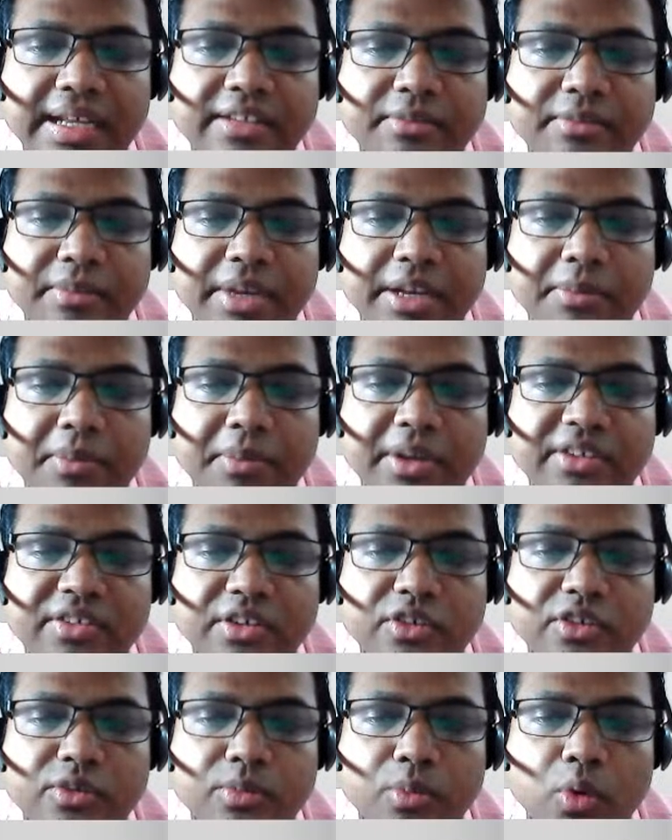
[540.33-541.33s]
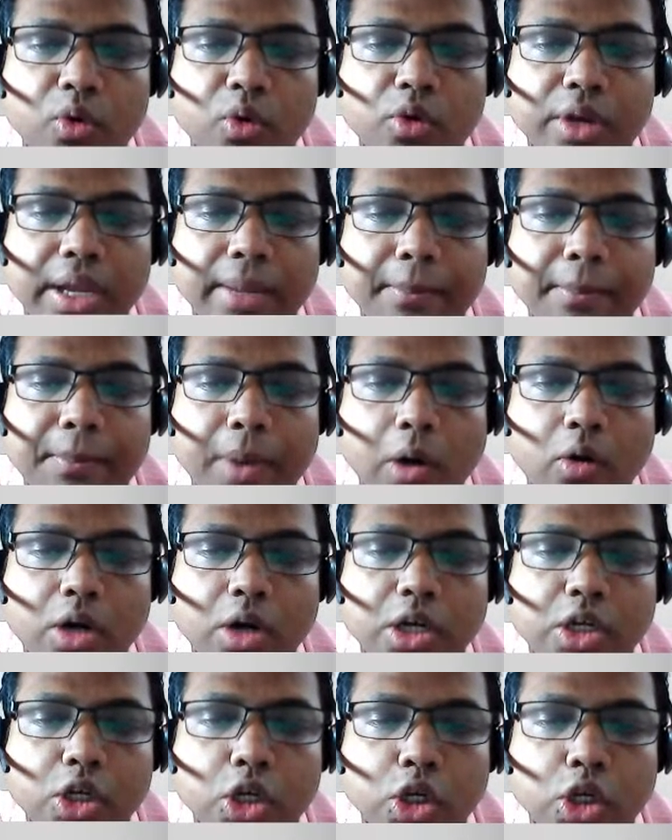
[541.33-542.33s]
has made patients more
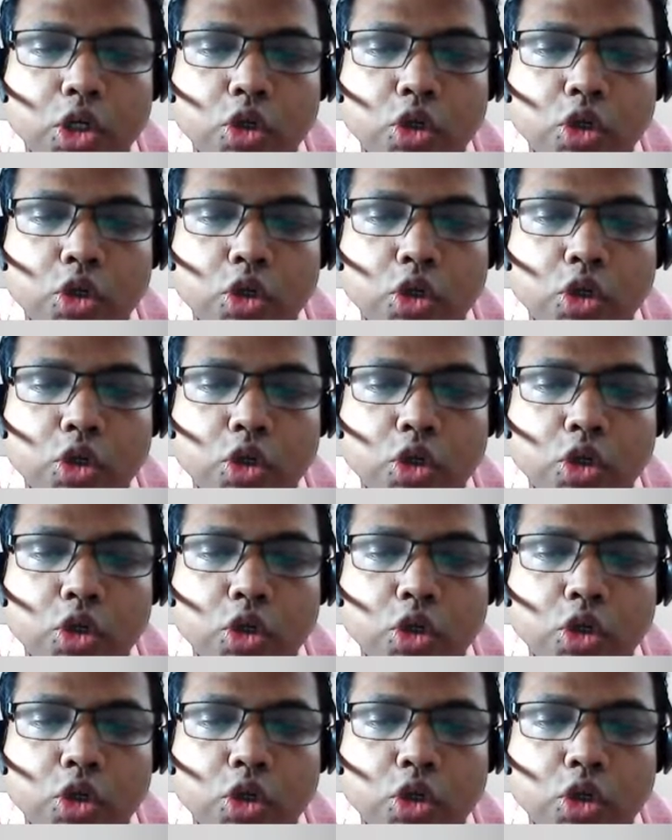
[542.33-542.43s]
empowered